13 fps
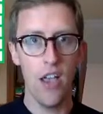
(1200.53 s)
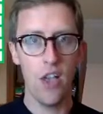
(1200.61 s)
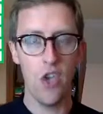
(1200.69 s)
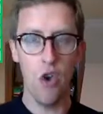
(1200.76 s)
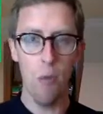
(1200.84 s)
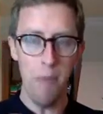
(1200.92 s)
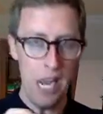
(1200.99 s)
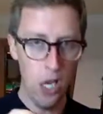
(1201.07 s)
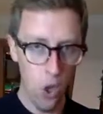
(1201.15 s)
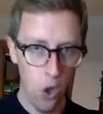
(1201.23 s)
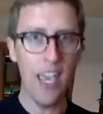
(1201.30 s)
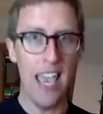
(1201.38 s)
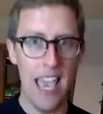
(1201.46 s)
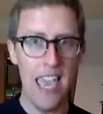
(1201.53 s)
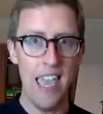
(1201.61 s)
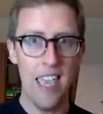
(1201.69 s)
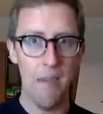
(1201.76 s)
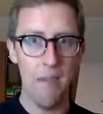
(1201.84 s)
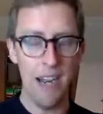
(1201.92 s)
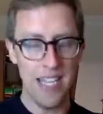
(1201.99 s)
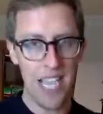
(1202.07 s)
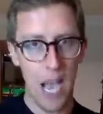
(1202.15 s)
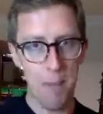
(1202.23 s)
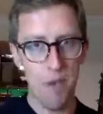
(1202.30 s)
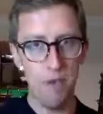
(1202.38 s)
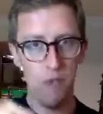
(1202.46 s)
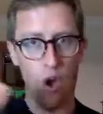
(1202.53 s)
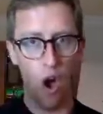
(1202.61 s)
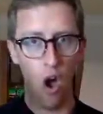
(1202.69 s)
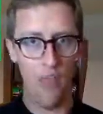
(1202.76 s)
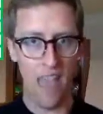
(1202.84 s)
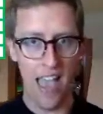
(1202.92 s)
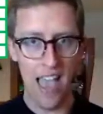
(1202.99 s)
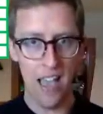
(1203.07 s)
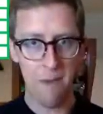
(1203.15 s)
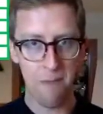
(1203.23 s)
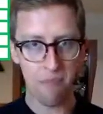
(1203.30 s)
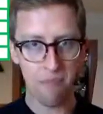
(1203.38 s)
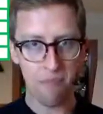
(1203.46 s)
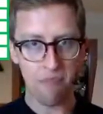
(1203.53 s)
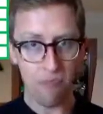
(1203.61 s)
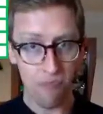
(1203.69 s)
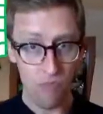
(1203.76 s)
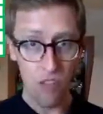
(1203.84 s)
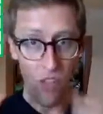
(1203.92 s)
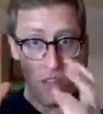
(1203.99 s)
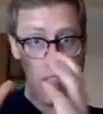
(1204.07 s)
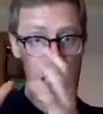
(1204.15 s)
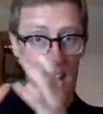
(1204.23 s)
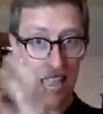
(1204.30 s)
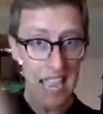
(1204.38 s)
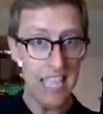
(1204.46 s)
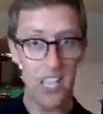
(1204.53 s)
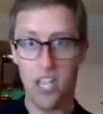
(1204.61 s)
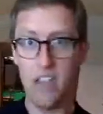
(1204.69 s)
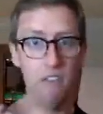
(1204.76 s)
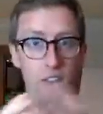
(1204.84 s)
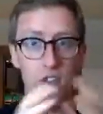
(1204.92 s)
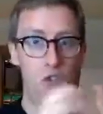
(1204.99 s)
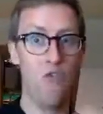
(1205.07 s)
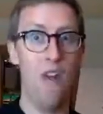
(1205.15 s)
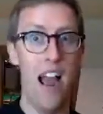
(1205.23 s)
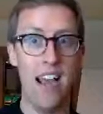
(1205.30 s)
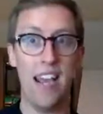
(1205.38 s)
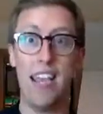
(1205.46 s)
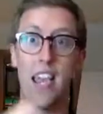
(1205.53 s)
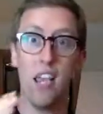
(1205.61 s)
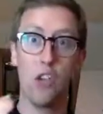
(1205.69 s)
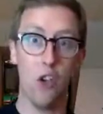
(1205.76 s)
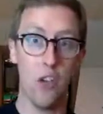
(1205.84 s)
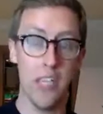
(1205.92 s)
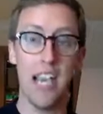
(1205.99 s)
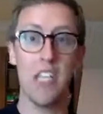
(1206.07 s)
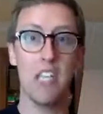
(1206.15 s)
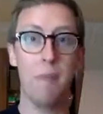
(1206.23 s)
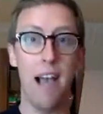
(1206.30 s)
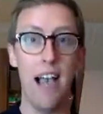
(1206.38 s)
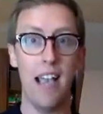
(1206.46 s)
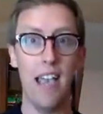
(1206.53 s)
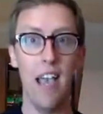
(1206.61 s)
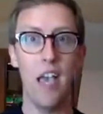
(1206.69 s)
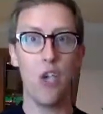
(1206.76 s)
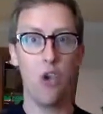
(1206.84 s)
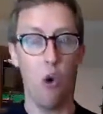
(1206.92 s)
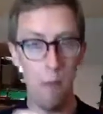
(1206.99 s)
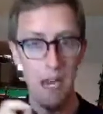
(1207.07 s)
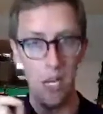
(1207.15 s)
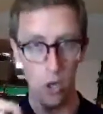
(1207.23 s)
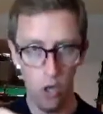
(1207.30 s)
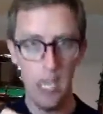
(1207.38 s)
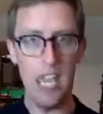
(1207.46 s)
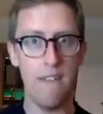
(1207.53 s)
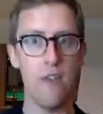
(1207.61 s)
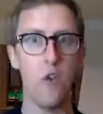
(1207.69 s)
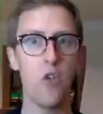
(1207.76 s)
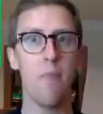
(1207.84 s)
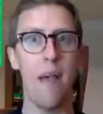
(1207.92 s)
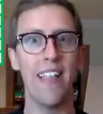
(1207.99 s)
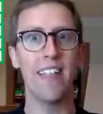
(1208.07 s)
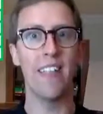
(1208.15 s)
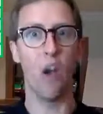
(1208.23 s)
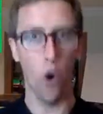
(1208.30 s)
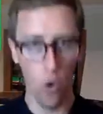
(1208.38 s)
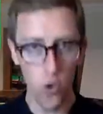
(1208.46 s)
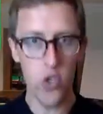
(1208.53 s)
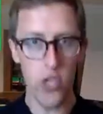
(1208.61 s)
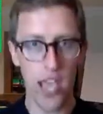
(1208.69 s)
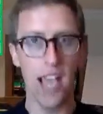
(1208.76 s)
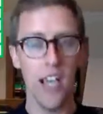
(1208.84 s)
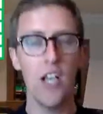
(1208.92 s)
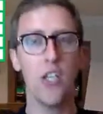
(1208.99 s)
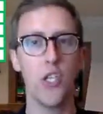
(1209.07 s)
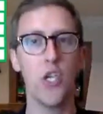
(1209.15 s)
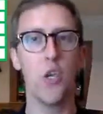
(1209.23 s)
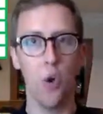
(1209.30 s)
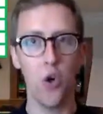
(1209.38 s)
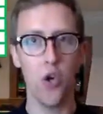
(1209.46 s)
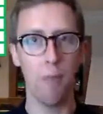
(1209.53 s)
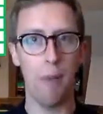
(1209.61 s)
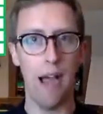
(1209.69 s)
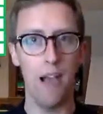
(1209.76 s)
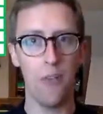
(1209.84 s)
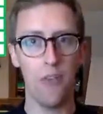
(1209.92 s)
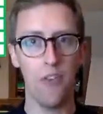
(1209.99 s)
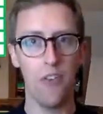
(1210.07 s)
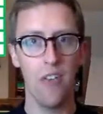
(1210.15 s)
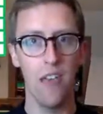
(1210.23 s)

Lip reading: you'll be lucky by the time you've gone there, eaten, drank, got a taxi back, you'll be lucky if you spend under £200.